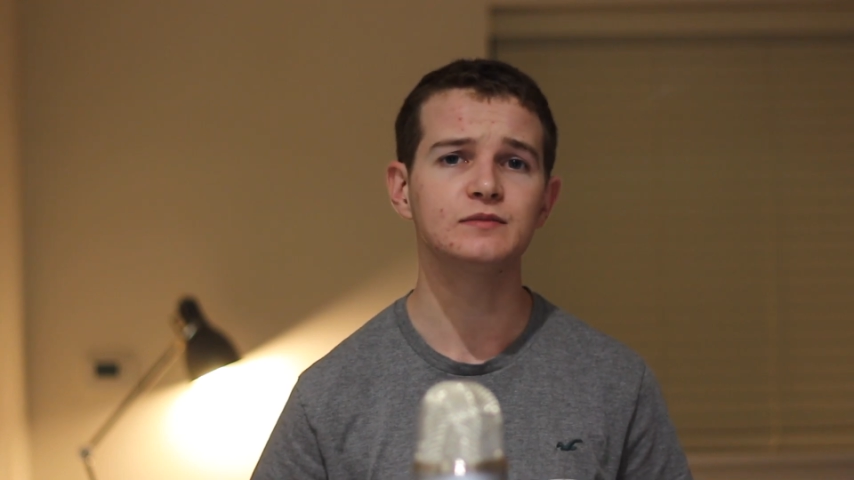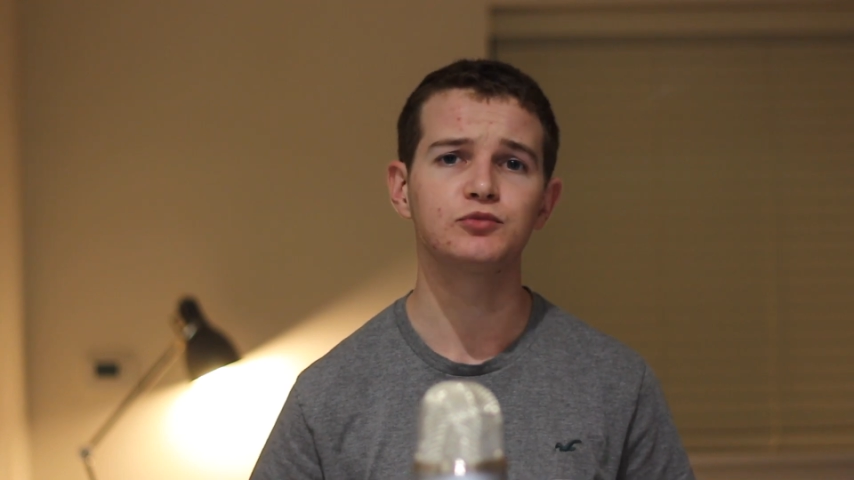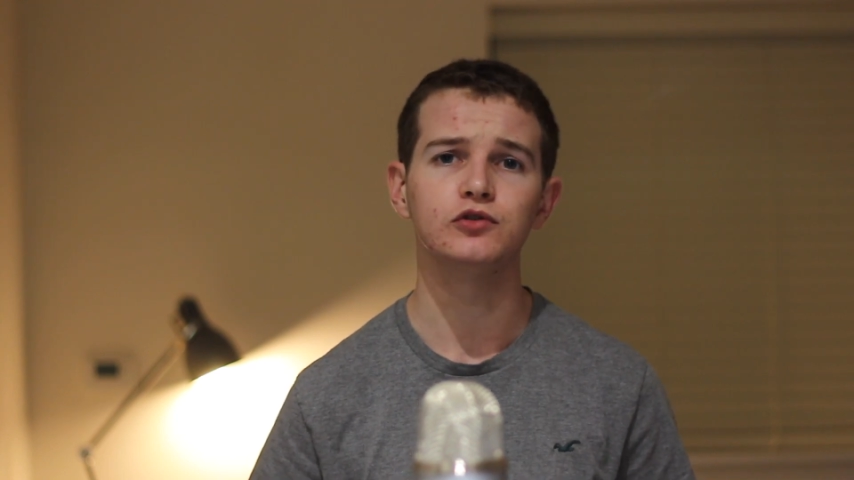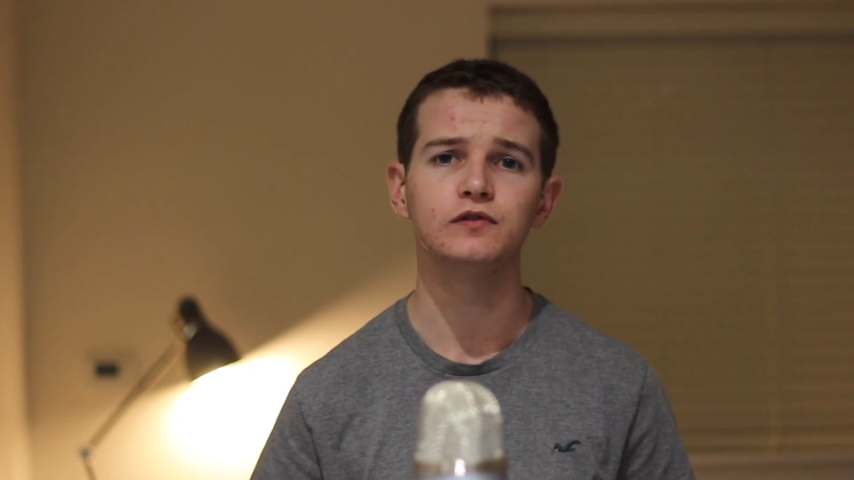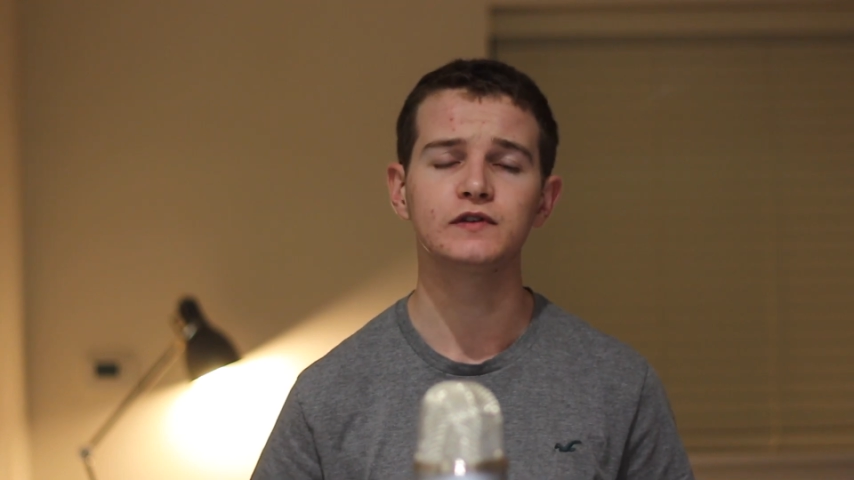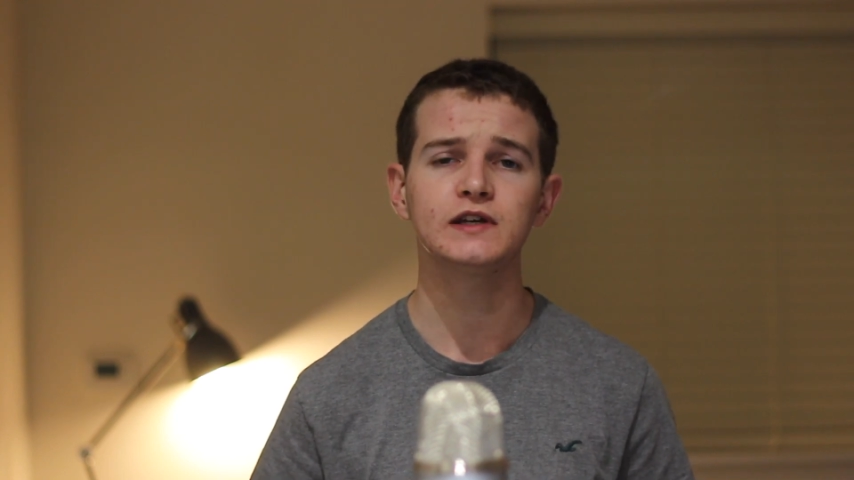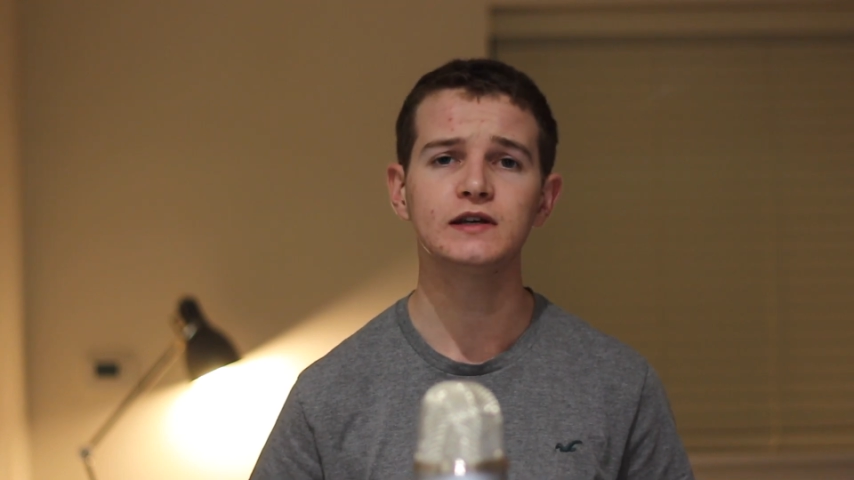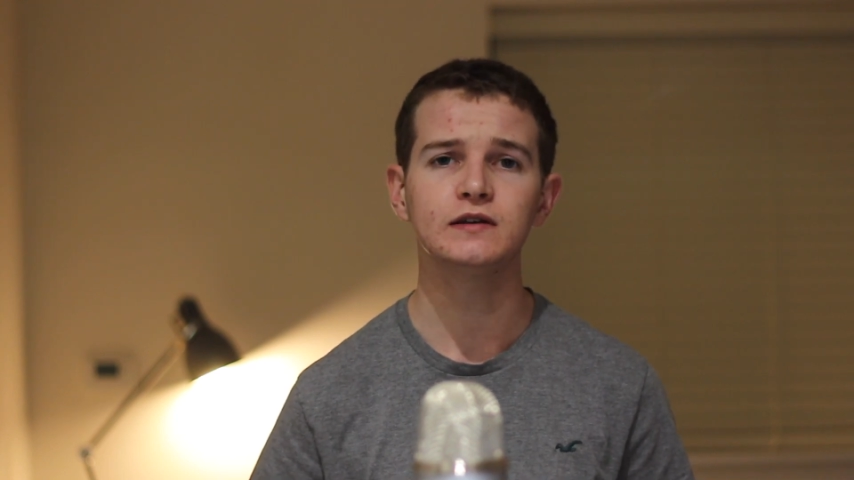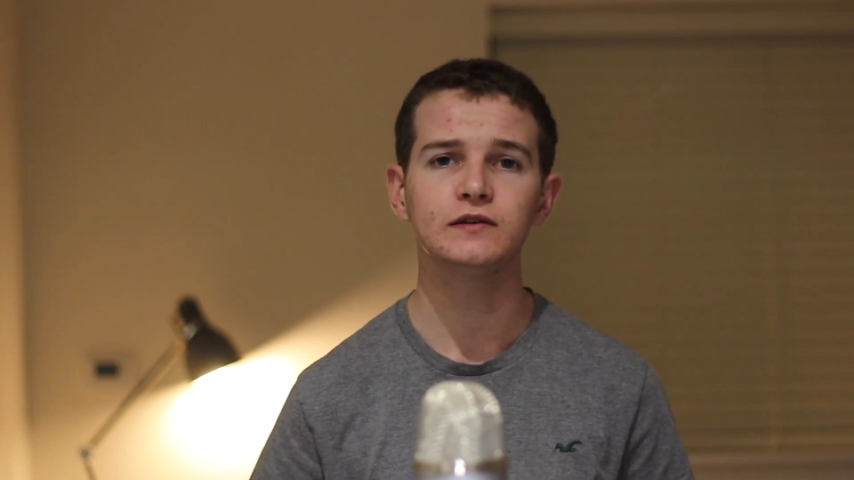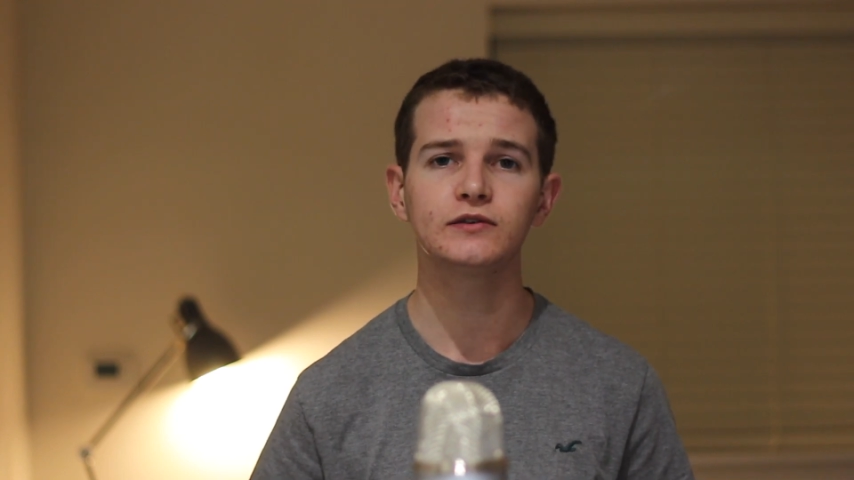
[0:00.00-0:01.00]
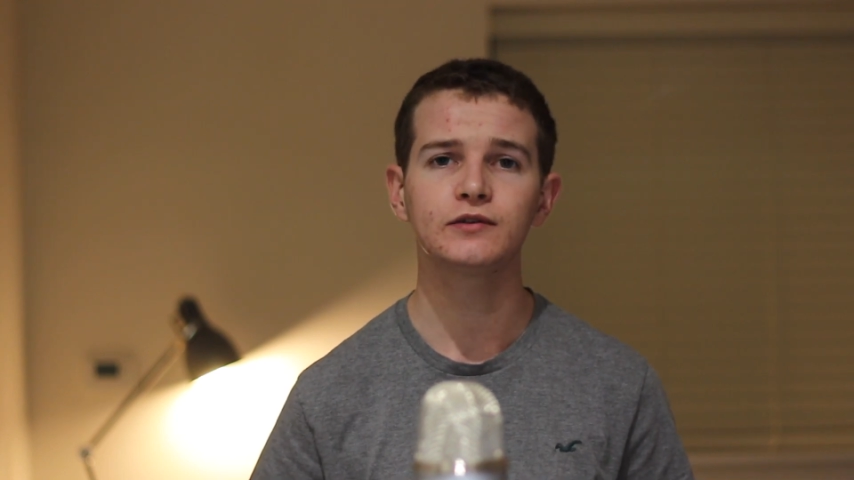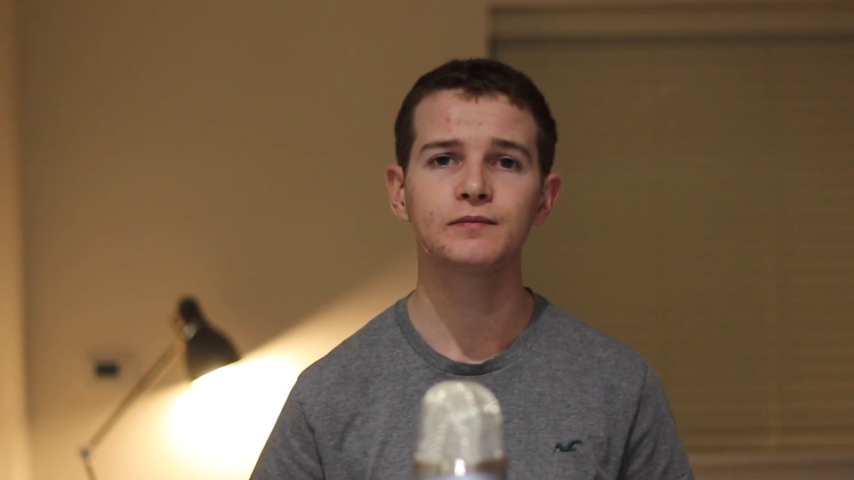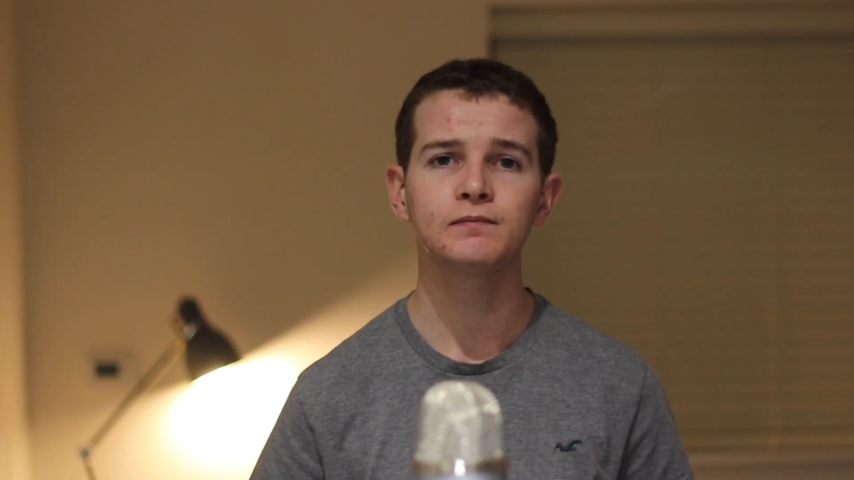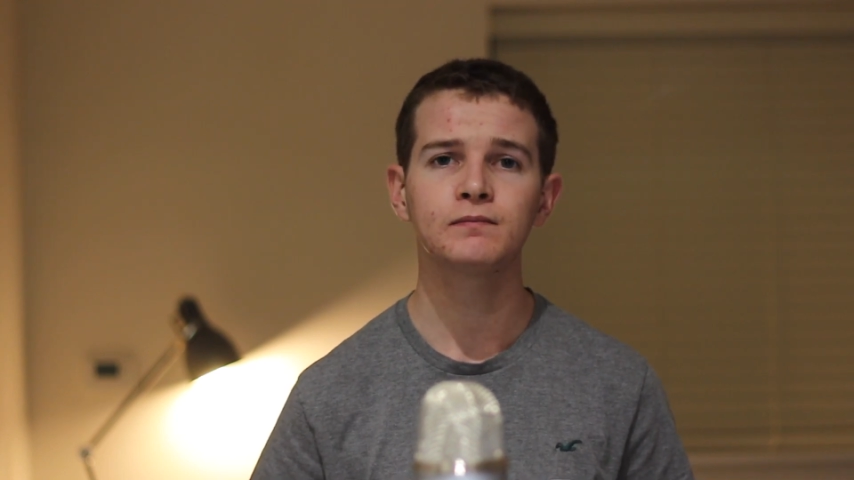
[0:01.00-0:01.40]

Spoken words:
Proof of Keys?